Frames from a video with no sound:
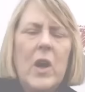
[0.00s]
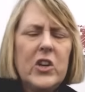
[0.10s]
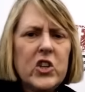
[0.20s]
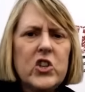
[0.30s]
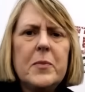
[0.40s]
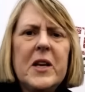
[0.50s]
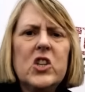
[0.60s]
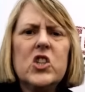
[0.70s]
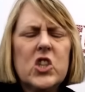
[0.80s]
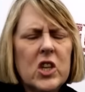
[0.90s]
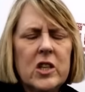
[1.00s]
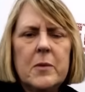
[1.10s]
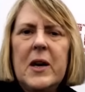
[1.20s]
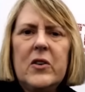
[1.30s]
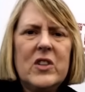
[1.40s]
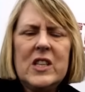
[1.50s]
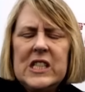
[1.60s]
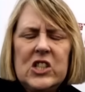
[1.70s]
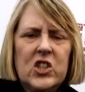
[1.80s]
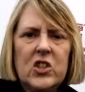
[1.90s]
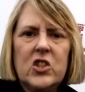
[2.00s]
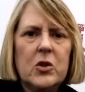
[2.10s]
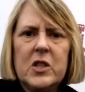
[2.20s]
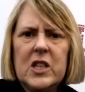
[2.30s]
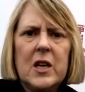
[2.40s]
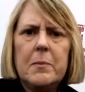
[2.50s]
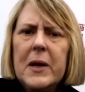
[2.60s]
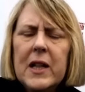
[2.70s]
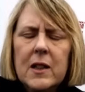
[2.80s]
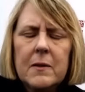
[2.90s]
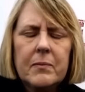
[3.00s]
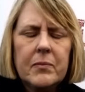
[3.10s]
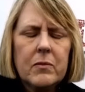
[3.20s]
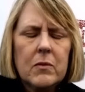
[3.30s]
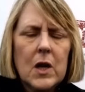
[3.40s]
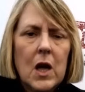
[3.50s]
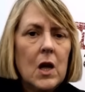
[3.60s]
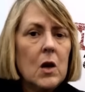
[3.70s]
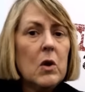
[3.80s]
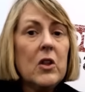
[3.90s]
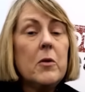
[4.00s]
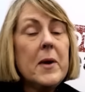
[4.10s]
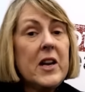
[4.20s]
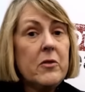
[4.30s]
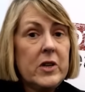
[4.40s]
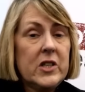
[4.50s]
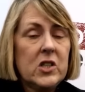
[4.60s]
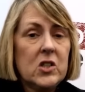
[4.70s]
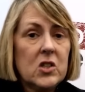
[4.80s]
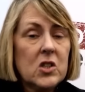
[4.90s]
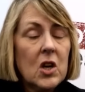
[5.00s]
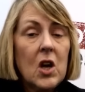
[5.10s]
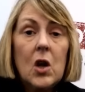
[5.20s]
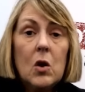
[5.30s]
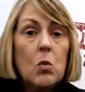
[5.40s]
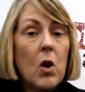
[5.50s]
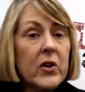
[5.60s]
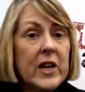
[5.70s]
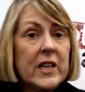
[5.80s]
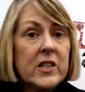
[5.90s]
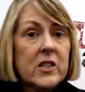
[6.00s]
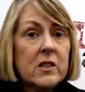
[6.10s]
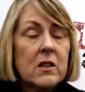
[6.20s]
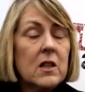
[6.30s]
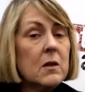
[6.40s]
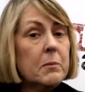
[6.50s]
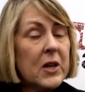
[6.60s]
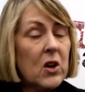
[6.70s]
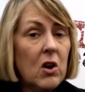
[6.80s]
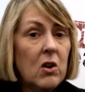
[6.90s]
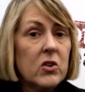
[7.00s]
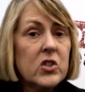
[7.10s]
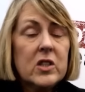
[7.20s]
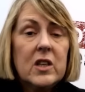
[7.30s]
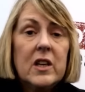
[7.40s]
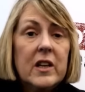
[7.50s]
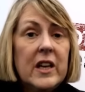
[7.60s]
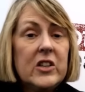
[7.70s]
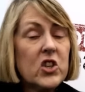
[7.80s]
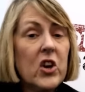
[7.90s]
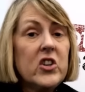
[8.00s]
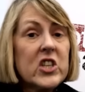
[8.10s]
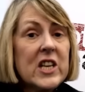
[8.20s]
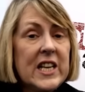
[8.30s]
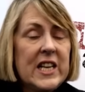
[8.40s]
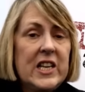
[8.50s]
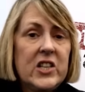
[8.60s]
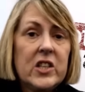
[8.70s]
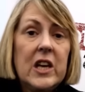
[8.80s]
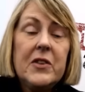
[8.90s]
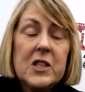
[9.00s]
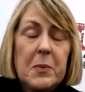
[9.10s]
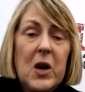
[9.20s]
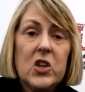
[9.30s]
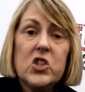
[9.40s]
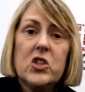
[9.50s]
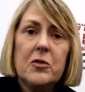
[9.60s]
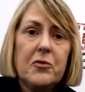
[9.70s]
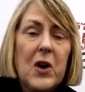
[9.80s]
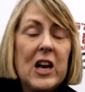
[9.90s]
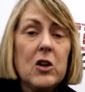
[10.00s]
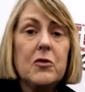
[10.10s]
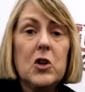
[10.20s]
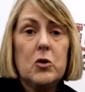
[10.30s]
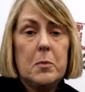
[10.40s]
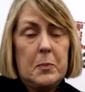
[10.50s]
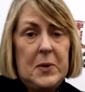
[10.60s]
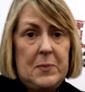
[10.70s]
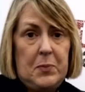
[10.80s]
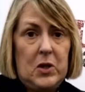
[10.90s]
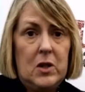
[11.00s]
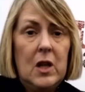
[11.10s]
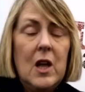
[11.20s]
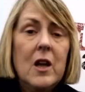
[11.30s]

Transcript: Why should you be concerned about the assisted suicide bill? Well, there are many reasons. One is because it's going to lead, if it's passed, to frail or vulnerable people